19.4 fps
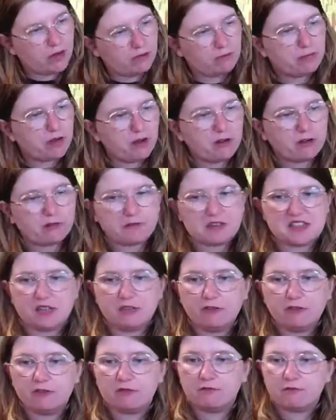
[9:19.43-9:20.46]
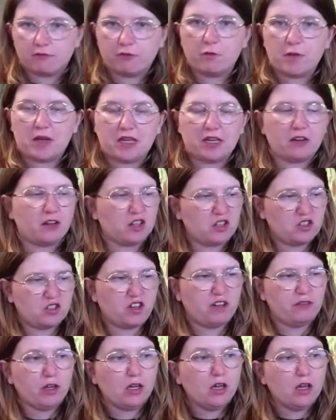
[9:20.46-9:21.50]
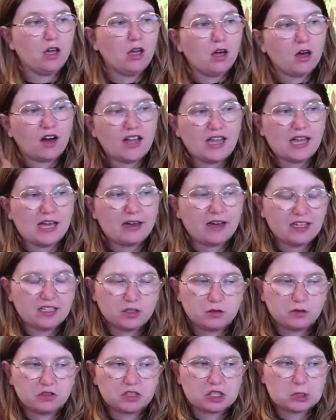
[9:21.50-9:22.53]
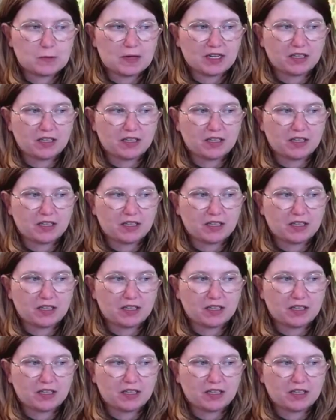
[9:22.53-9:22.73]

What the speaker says: proud of myself for being a good driver. I do suspect